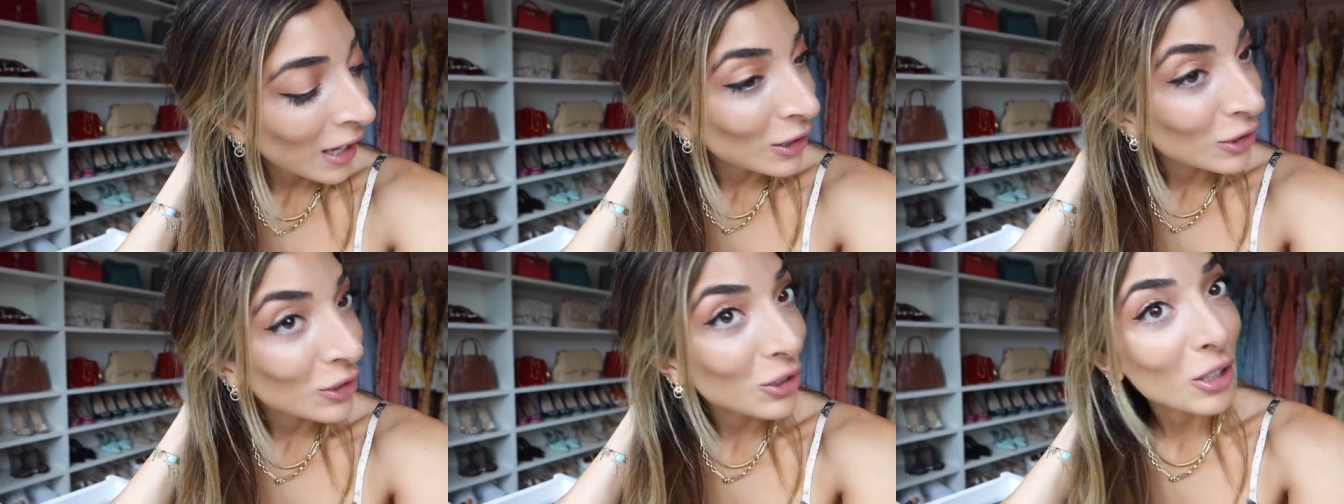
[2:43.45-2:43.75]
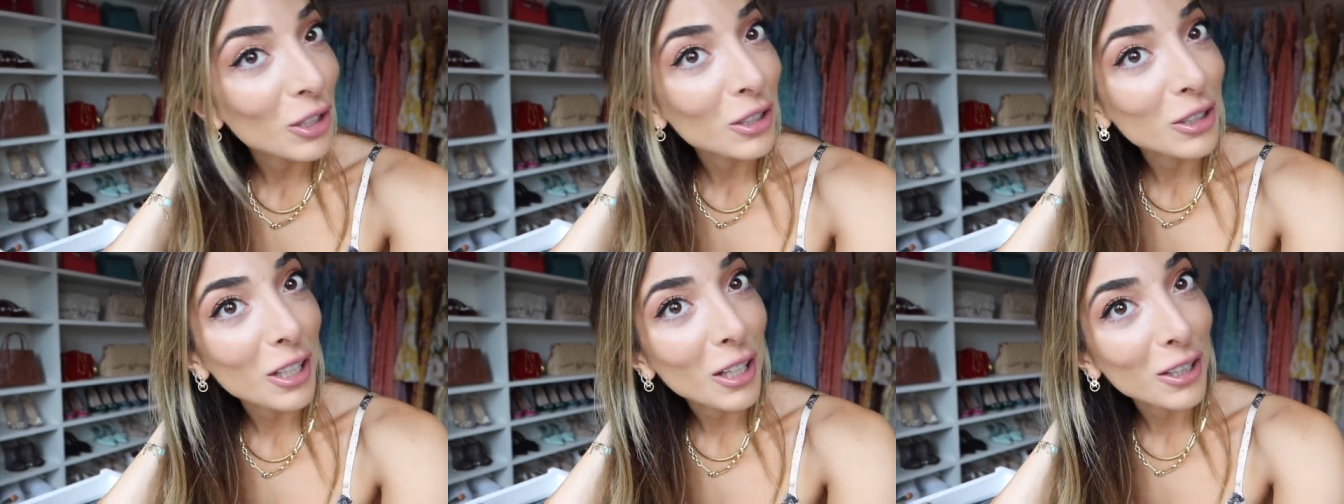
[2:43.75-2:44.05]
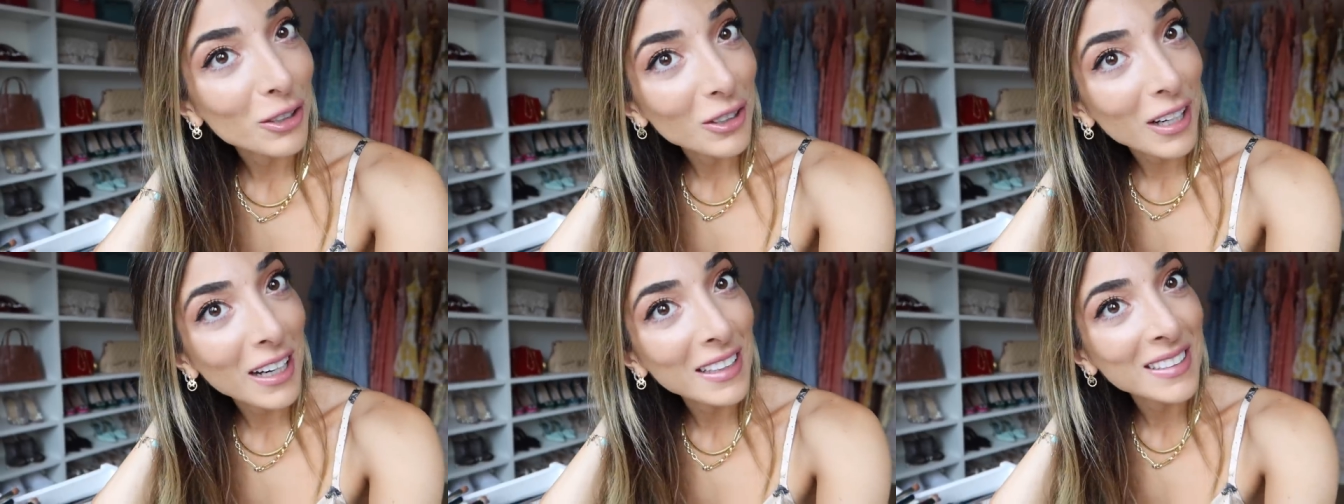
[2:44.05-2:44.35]
should
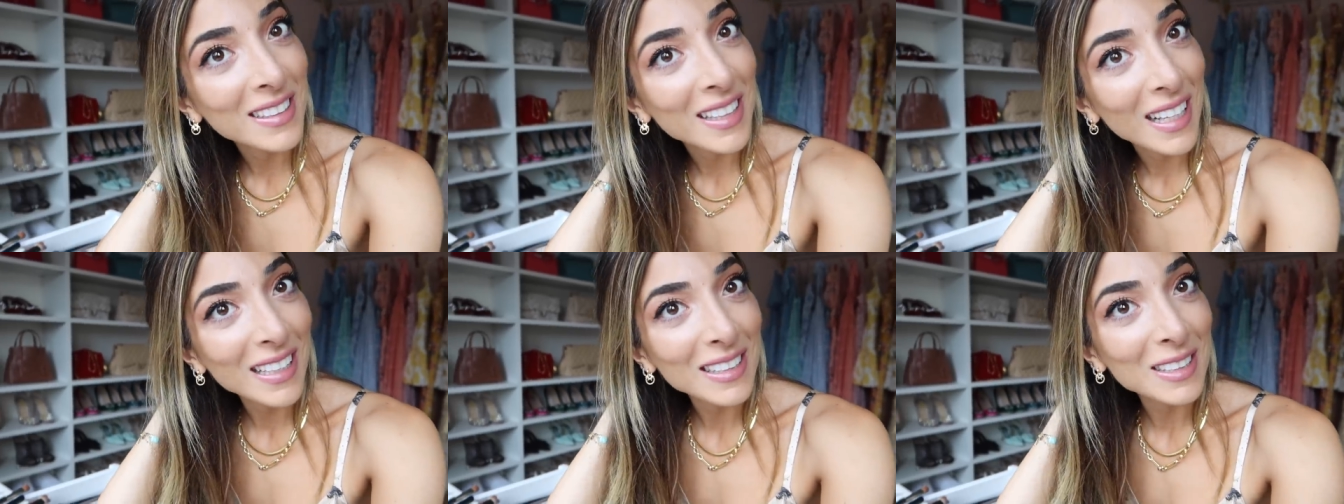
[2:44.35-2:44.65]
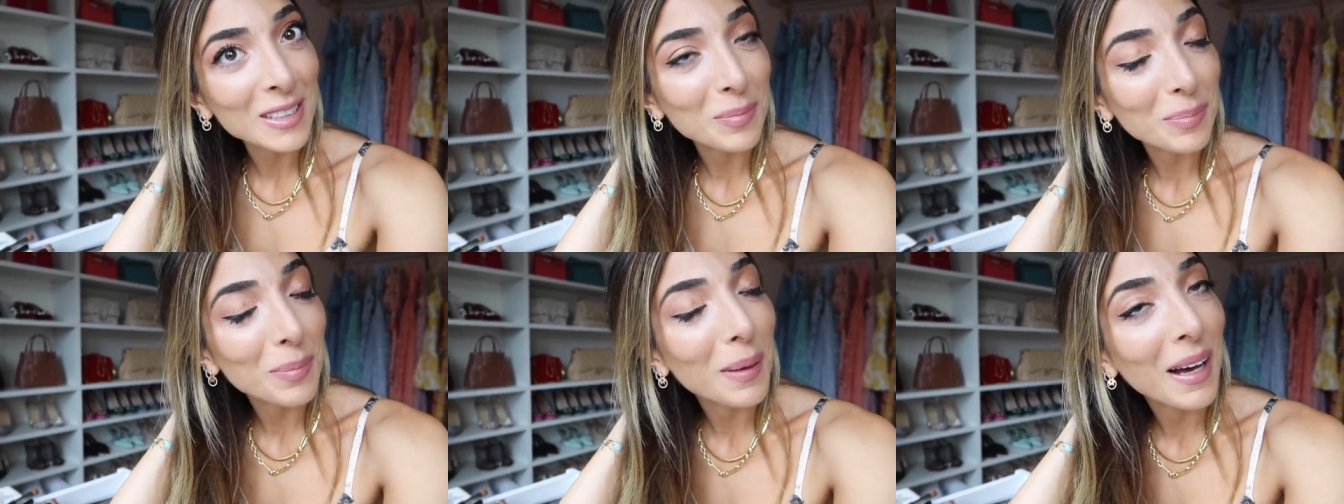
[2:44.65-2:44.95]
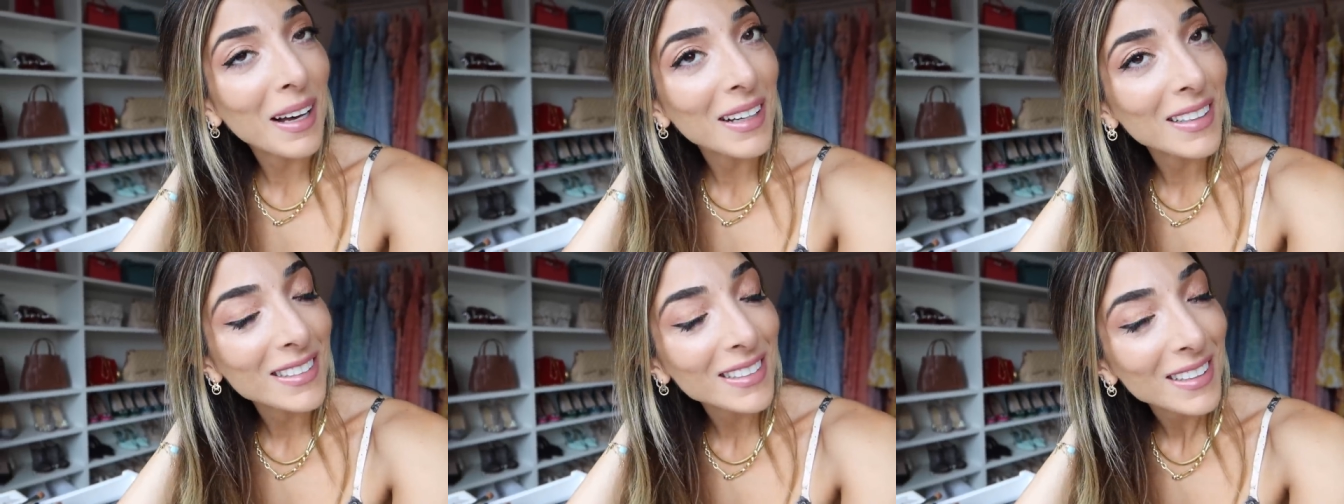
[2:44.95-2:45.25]
address this,
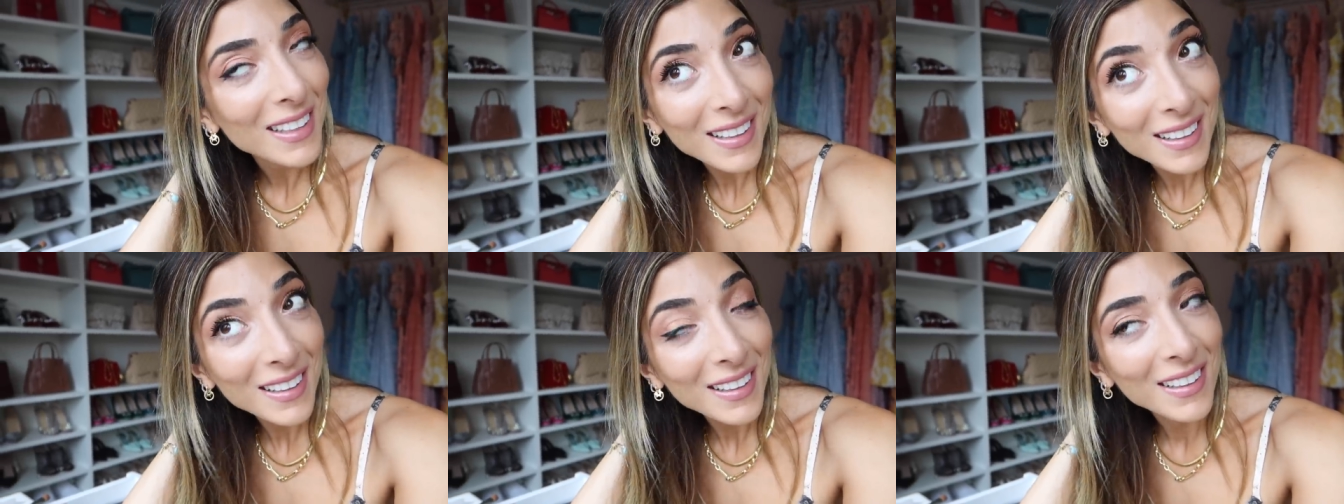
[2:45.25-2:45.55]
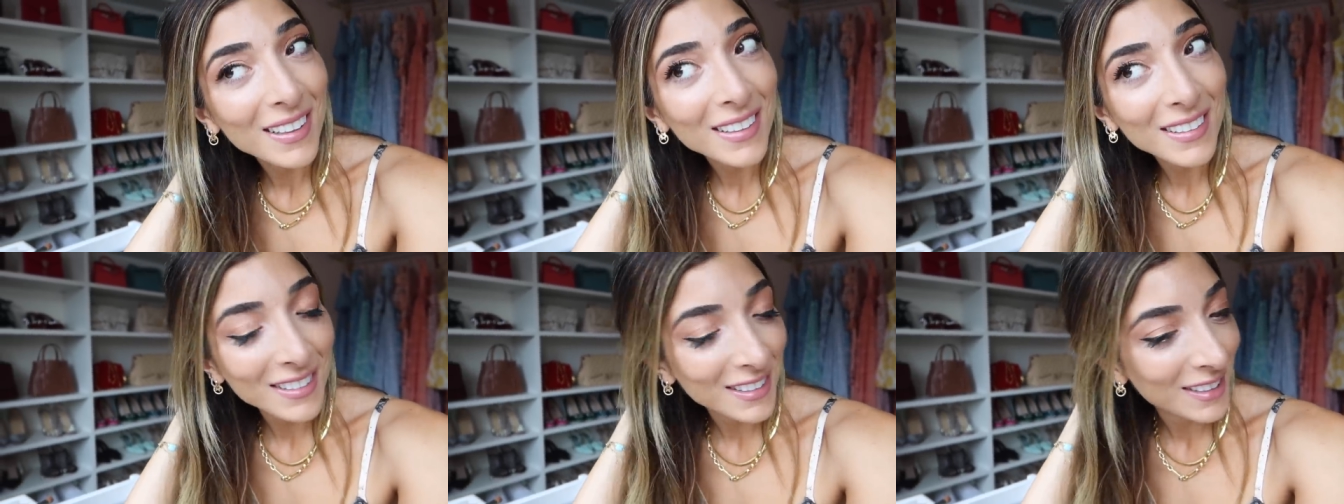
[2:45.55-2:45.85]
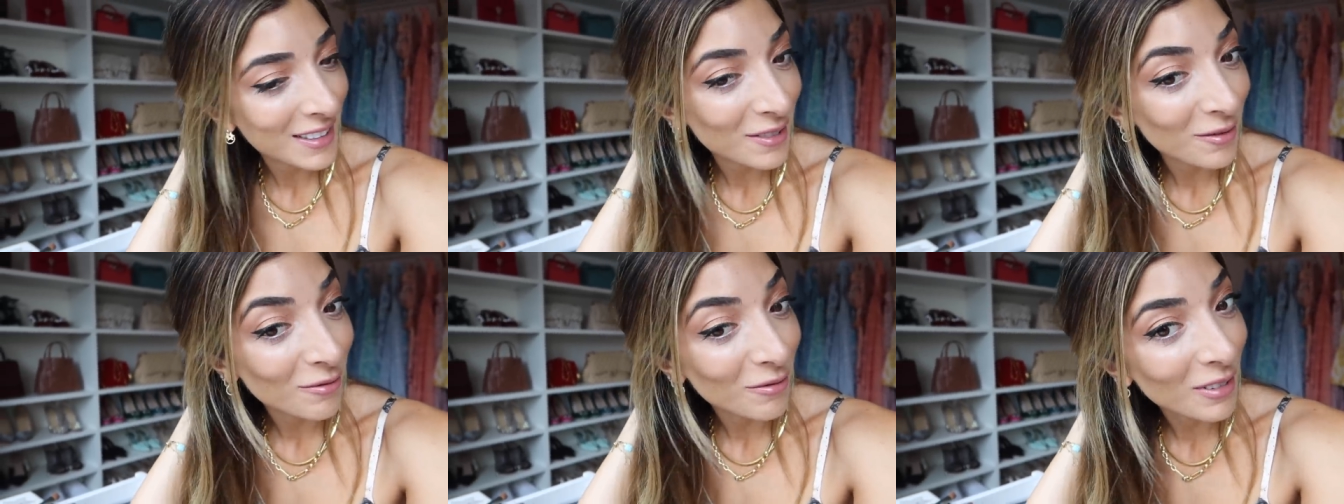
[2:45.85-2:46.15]
but
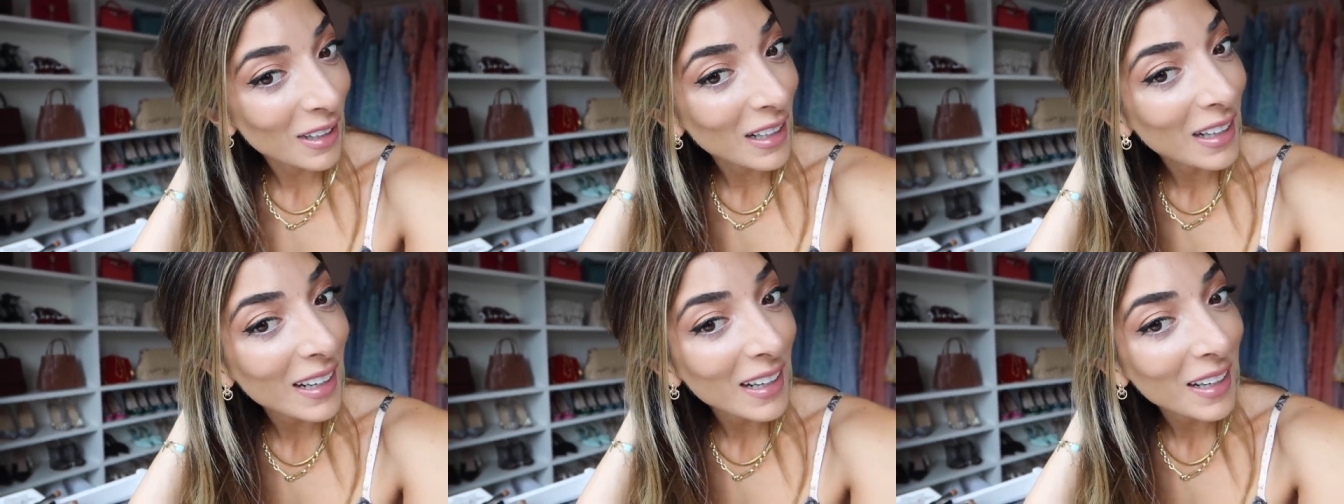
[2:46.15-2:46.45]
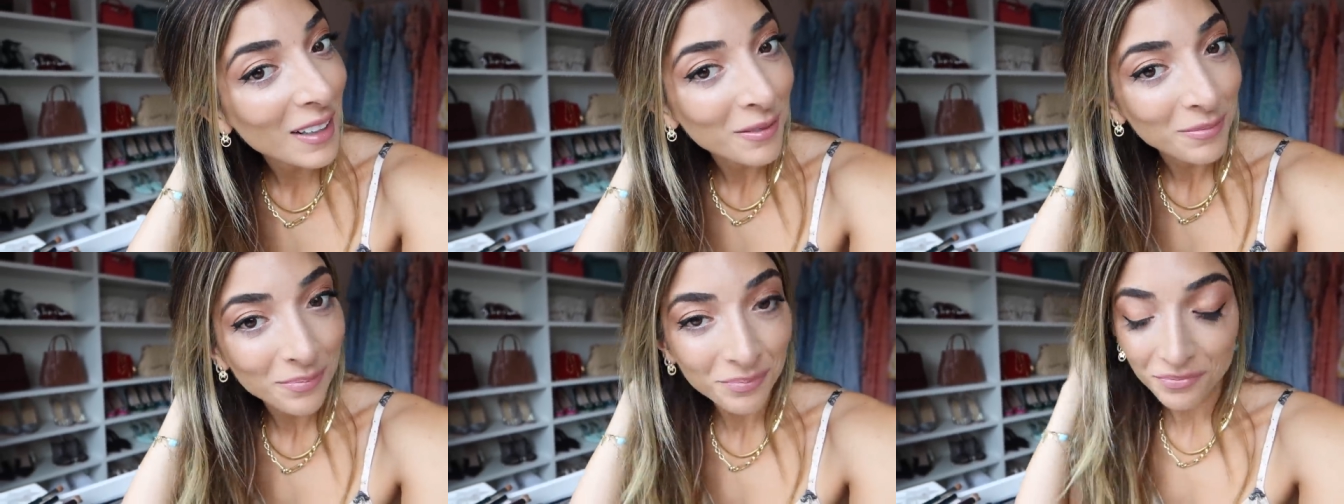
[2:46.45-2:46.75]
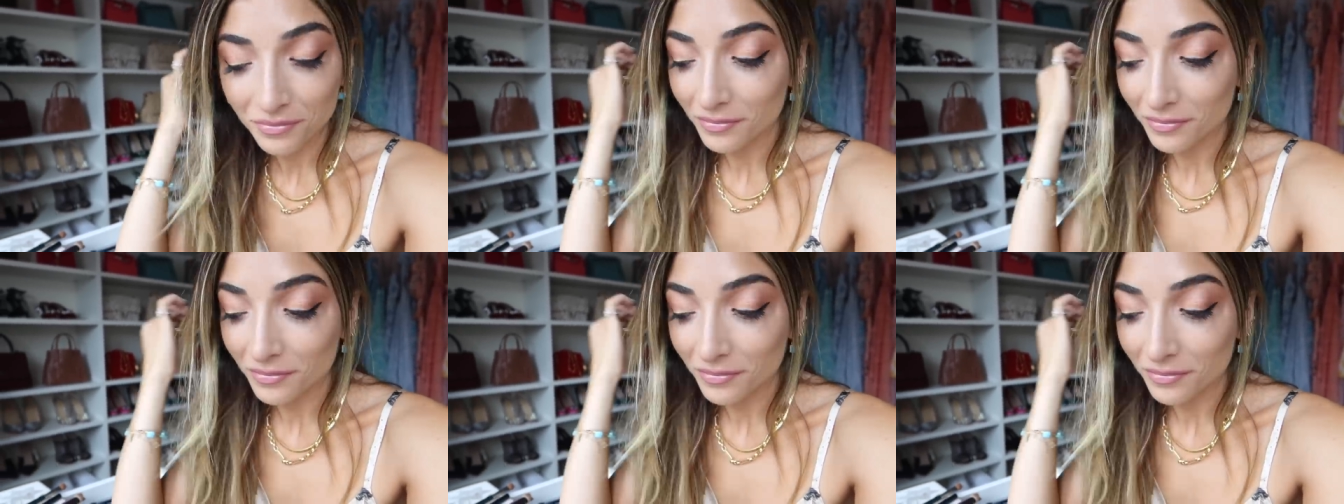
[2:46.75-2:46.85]
it's really,